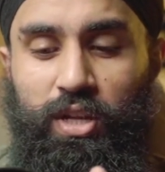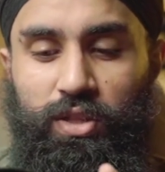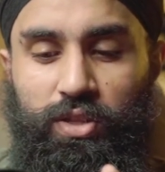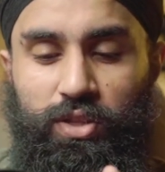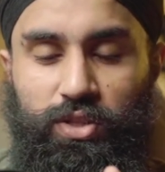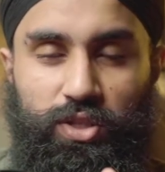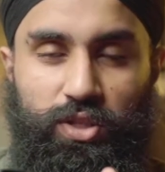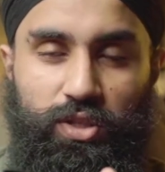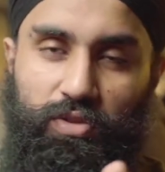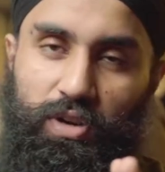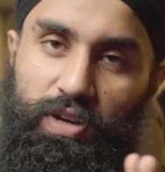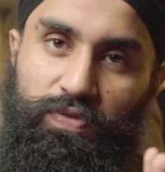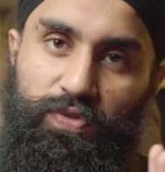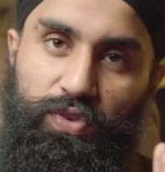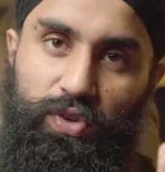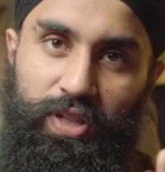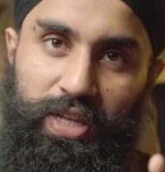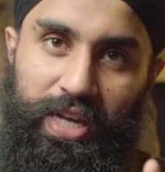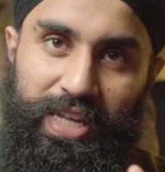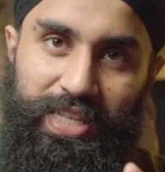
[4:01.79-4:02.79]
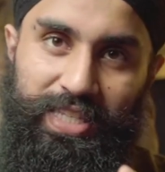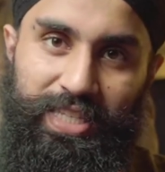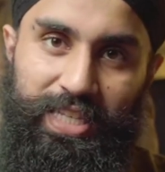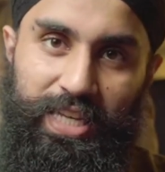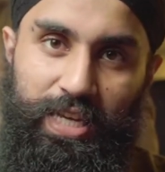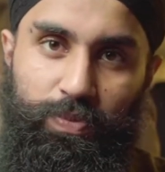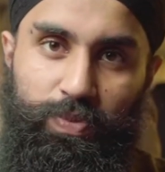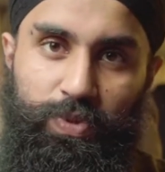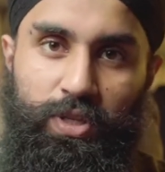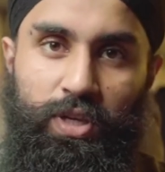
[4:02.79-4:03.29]
This is great for
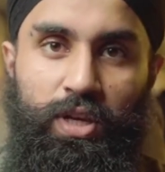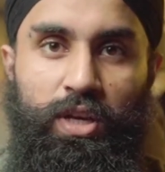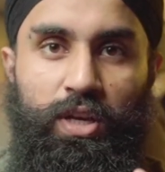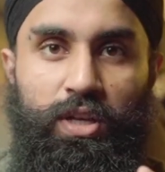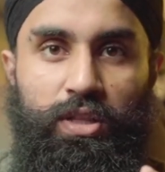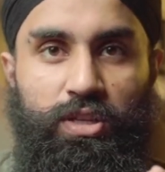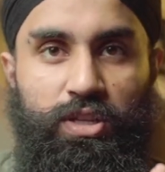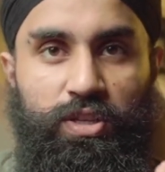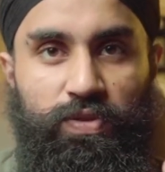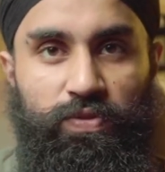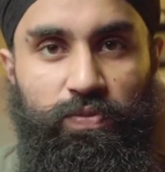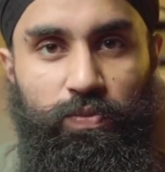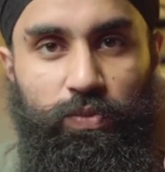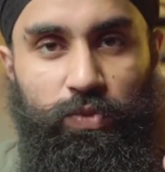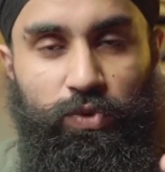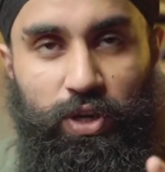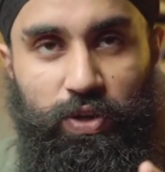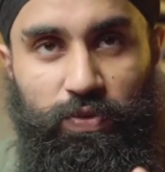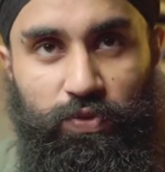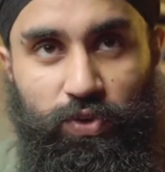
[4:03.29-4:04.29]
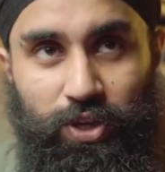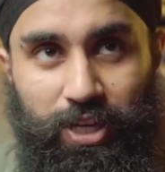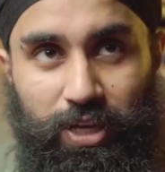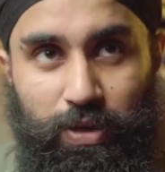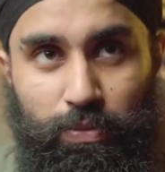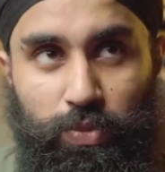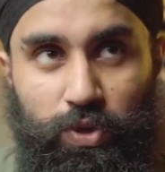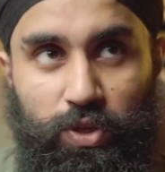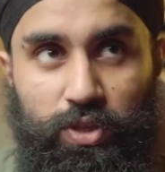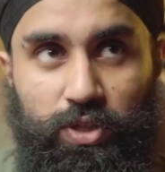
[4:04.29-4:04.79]
landscapes. This is great for
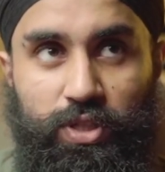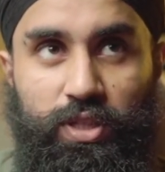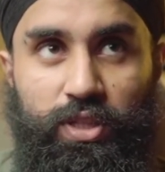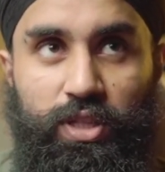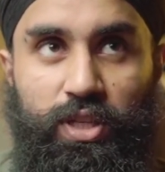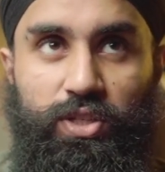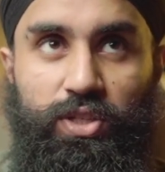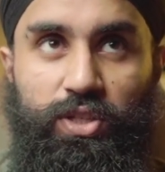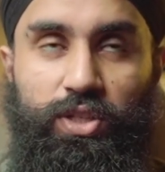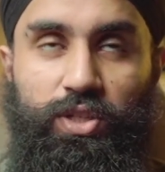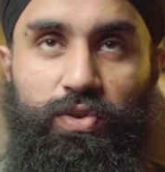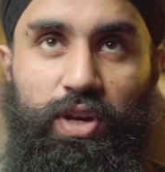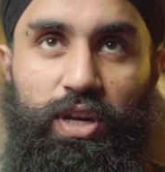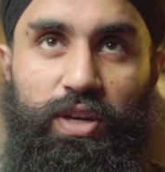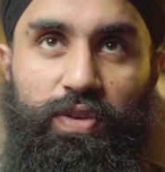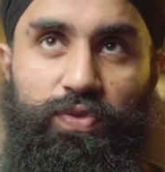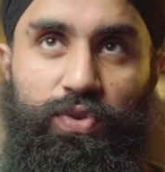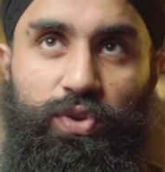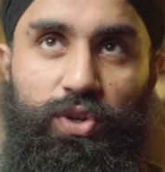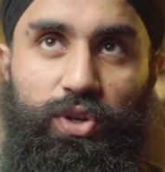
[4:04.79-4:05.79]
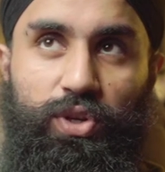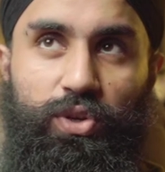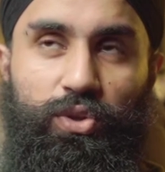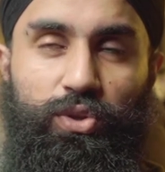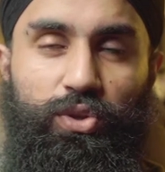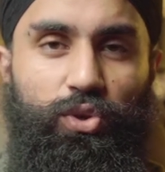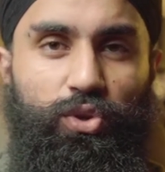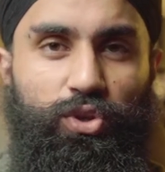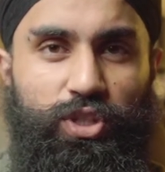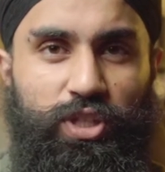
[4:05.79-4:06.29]
gimbals. This is great for, you know,
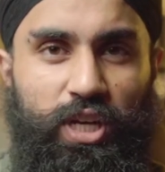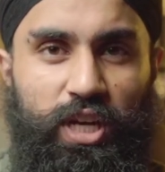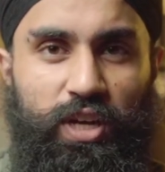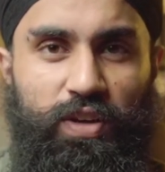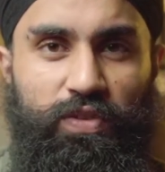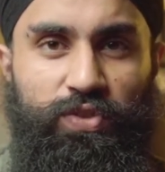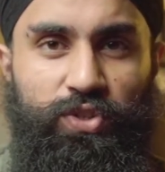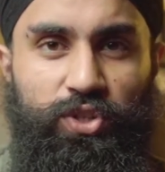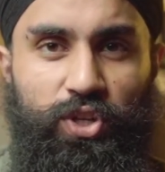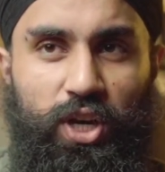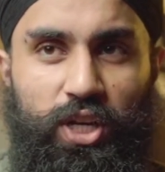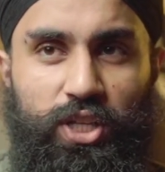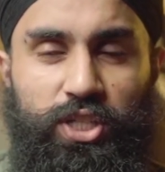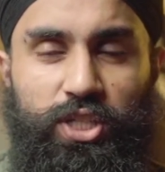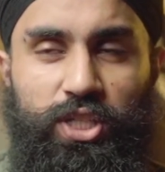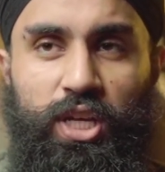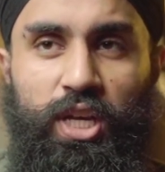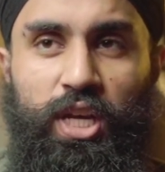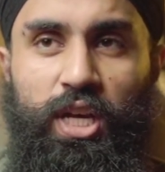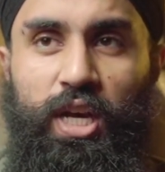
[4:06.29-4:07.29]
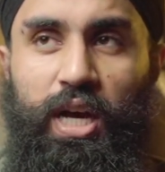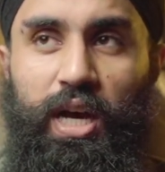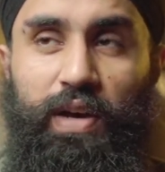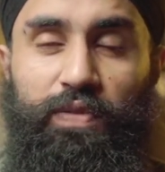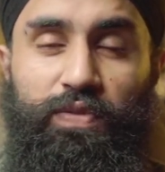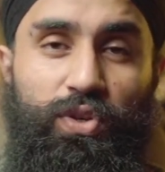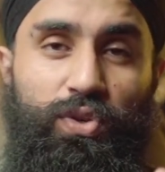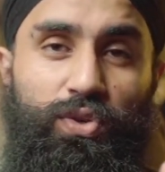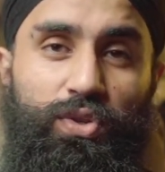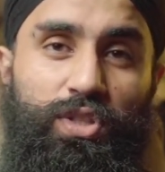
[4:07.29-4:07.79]
those kind of shots.
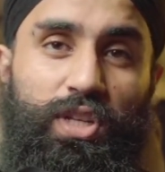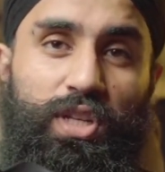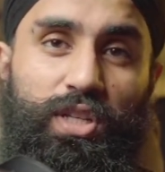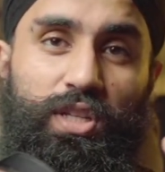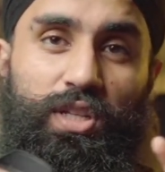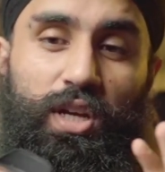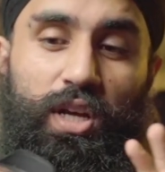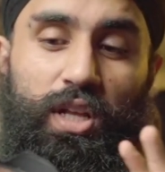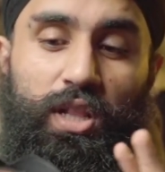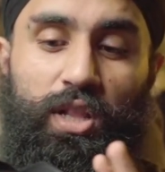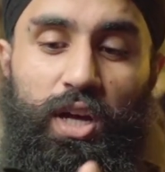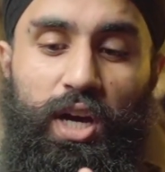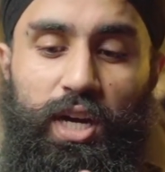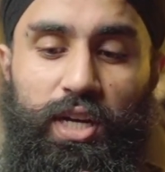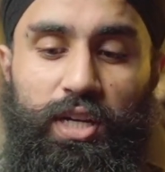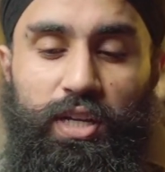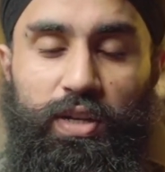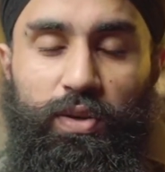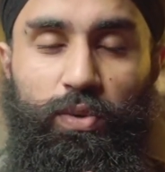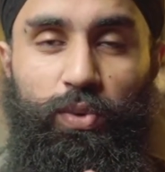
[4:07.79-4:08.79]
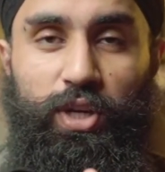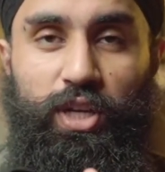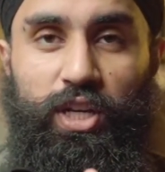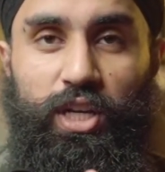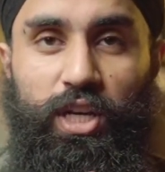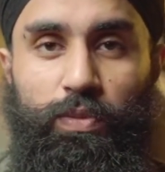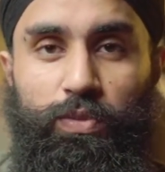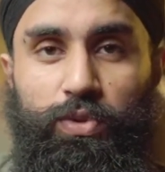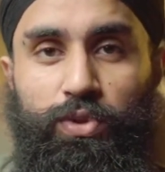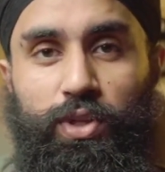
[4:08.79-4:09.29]
I've used this a lot when it
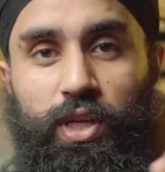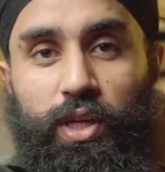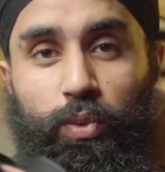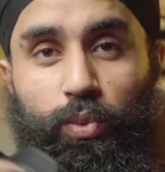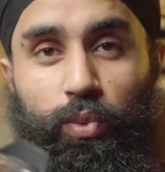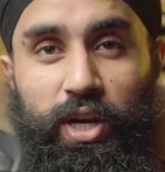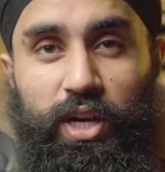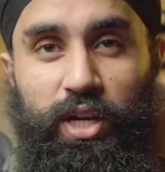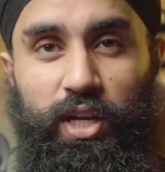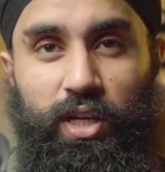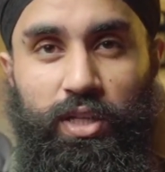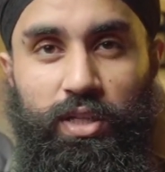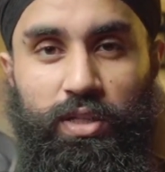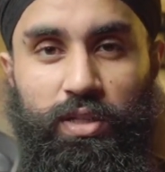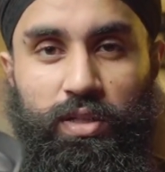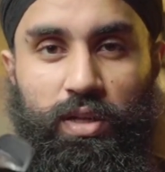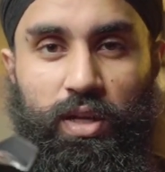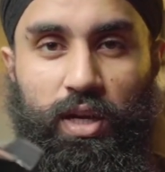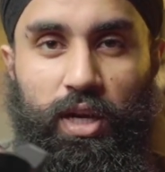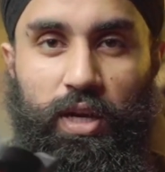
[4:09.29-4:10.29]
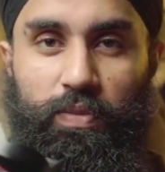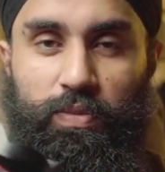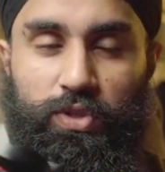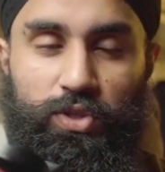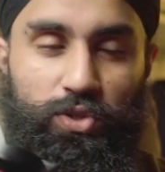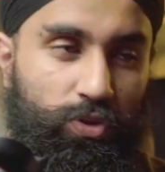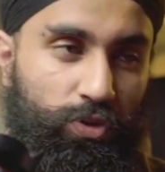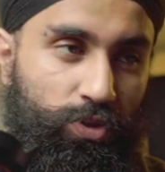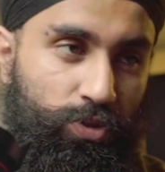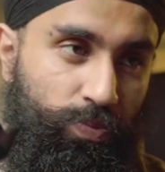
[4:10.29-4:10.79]
comes to like weddings.
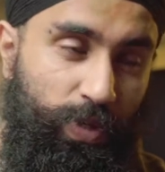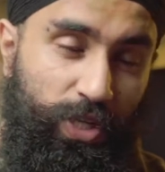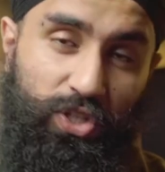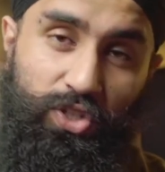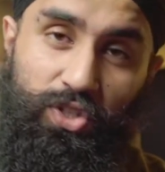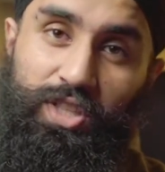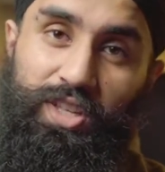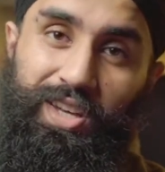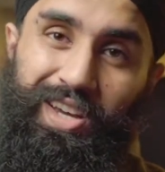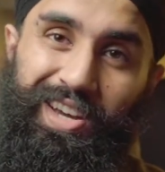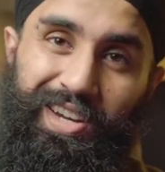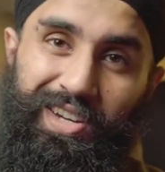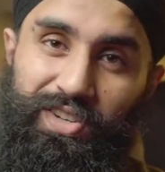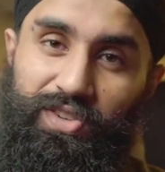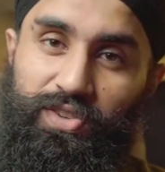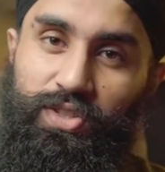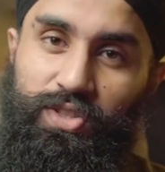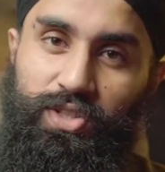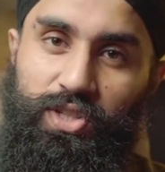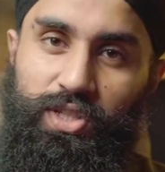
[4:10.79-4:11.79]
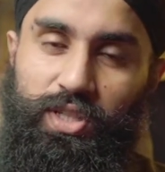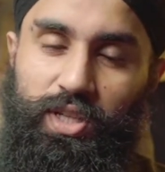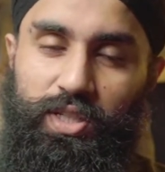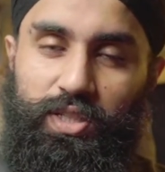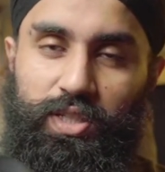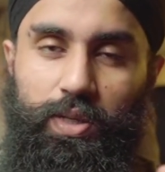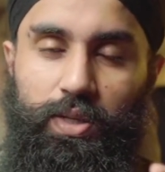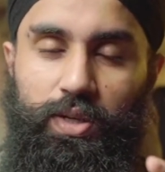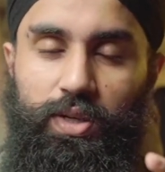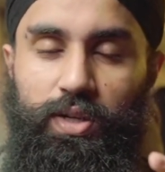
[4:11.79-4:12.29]
So especially the entrances,
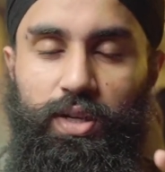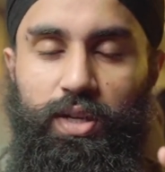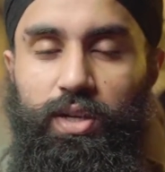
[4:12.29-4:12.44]
etc.